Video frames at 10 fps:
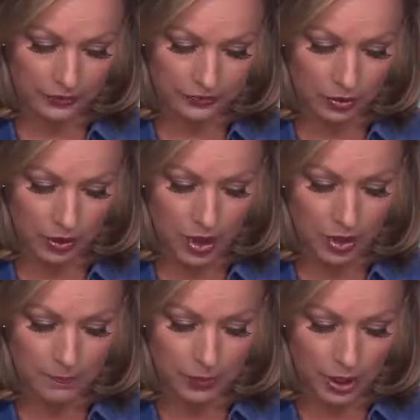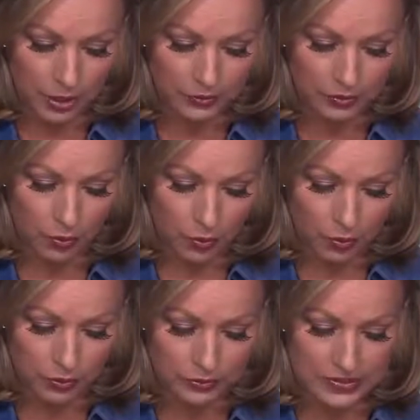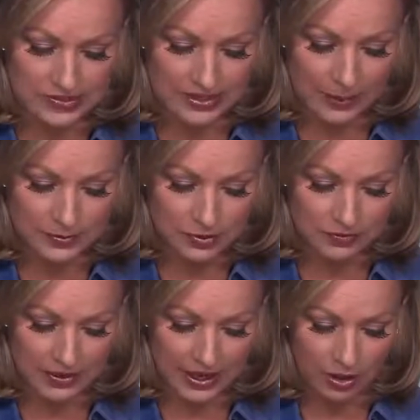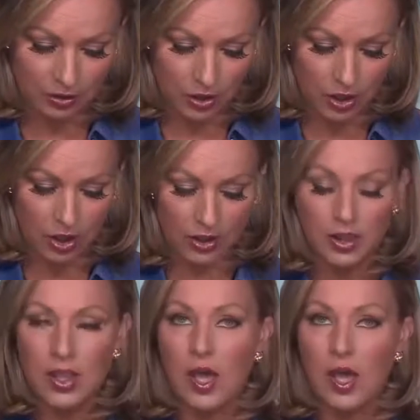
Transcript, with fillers: So all bars are ordered to stop serving alcohol